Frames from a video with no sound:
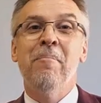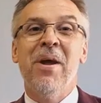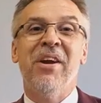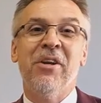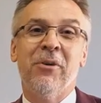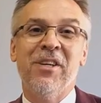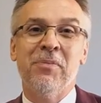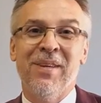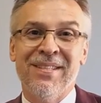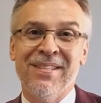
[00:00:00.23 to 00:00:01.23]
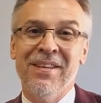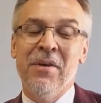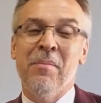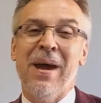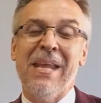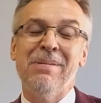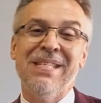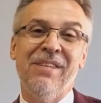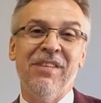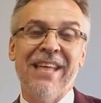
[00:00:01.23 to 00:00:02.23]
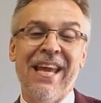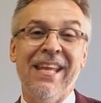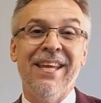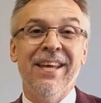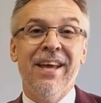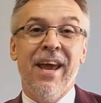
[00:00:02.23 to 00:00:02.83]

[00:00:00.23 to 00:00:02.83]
Merry Christmas. My name is David Kenney,